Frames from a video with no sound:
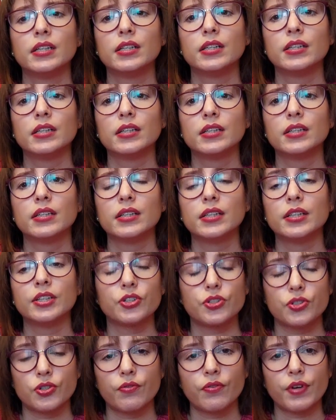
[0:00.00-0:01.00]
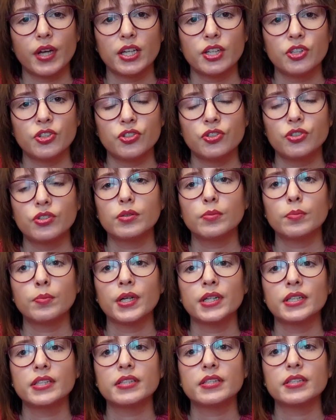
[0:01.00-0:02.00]
years of age,
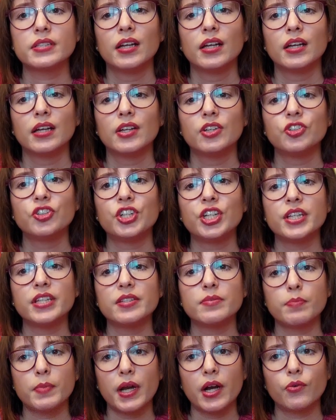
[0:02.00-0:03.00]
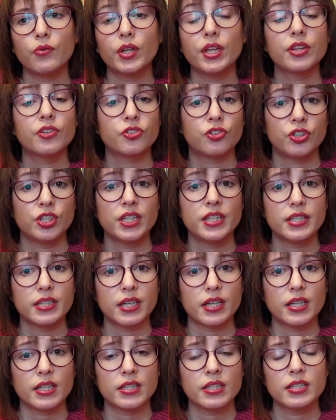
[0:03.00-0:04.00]
but she is married, she
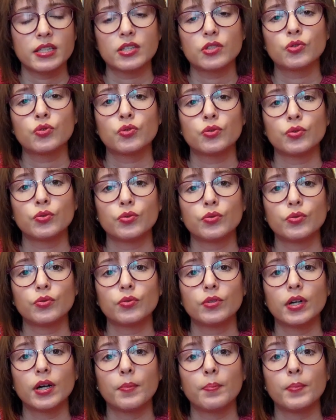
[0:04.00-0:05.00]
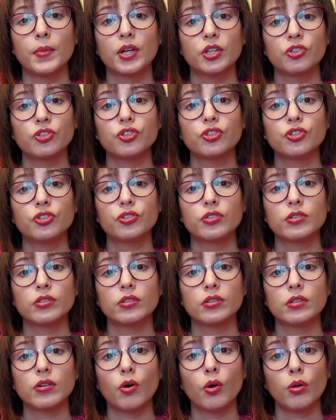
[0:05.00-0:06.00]
says, to a much
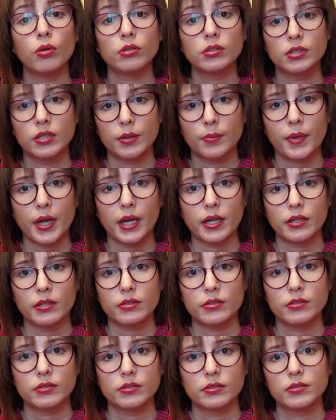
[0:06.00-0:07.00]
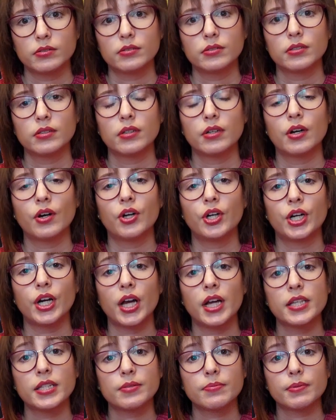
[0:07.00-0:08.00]
older man. Her
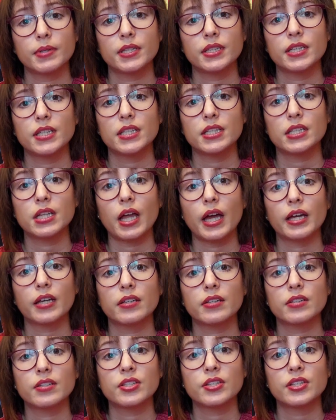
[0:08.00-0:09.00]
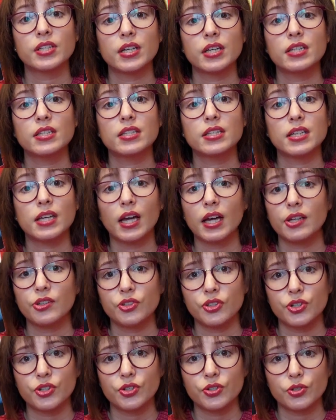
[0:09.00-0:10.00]
husband is like
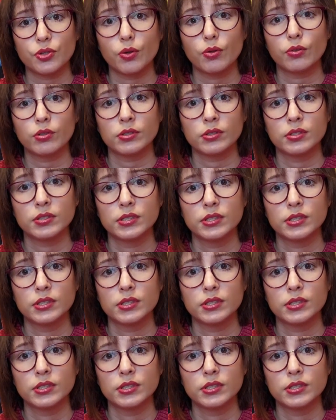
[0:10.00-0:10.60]
68 years old.